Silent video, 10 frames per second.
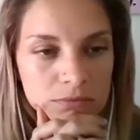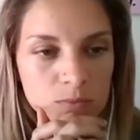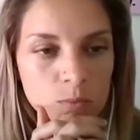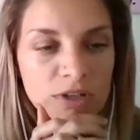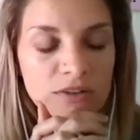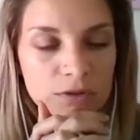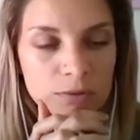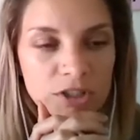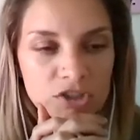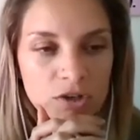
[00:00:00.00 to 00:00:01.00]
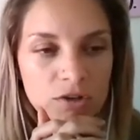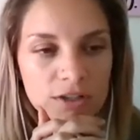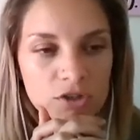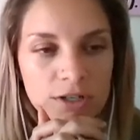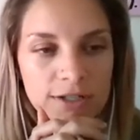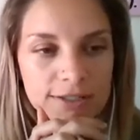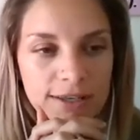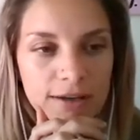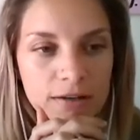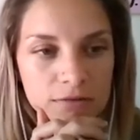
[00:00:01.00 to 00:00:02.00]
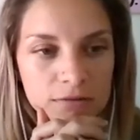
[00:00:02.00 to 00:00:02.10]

What information are they trying to gain?